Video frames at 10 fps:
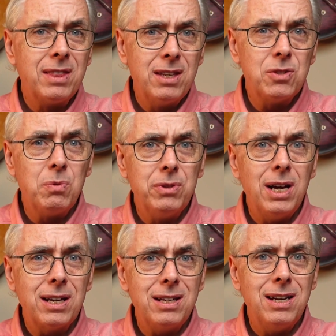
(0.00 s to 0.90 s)
This will
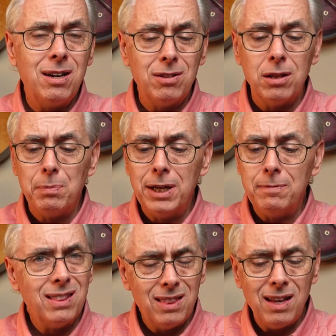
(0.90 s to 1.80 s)
knock you down a little bit.
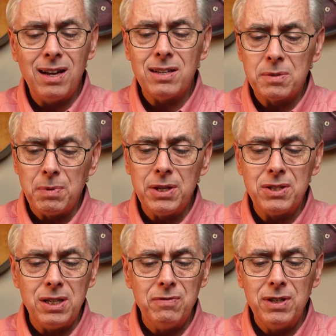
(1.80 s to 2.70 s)
A lot of
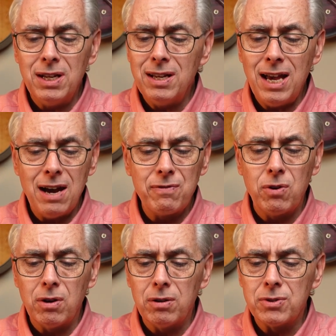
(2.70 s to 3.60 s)
spice even
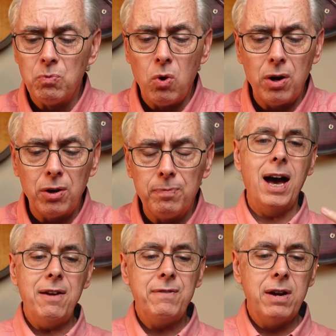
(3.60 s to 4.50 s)
after some water.
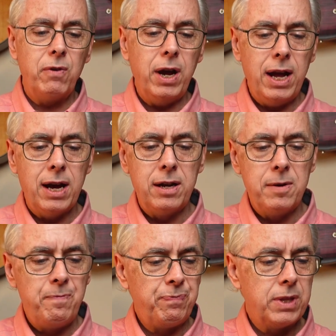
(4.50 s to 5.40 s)
I've never had
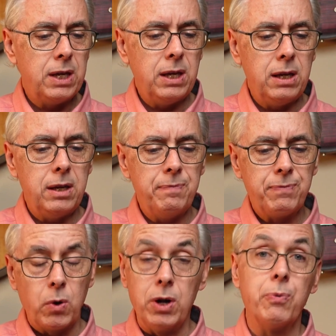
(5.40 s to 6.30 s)

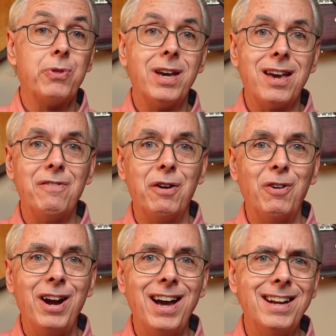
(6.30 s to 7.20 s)
or I don't think I've ever
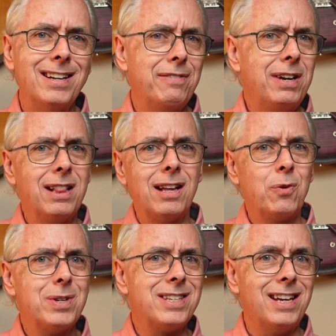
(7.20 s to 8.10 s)
had, I've had a lot of
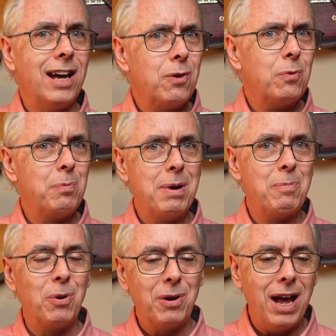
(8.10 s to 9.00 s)
whiskey. I don't
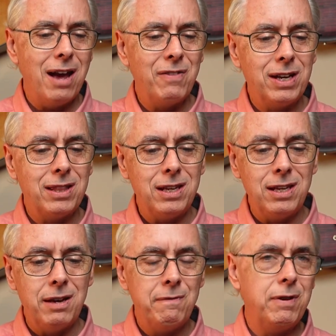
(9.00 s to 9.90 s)
remember having
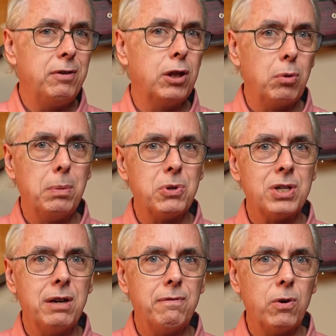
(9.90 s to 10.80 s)
the
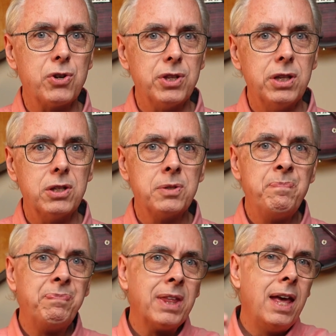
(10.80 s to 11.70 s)
53% version of this.
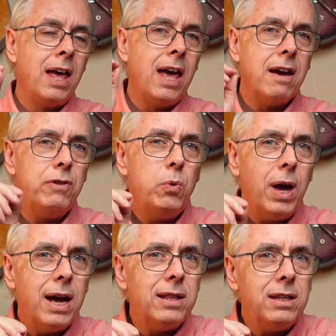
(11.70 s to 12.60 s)
Have you
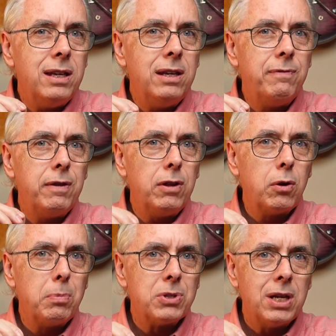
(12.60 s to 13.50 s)
had the
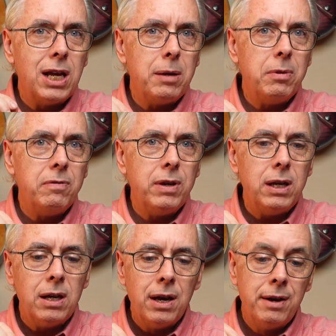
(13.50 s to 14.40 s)
53%
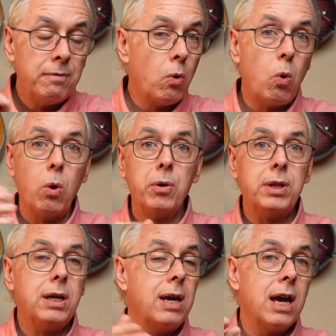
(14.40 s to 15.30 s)
ABV or
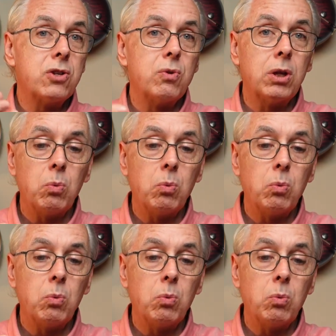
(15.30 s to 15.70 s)
the cask strength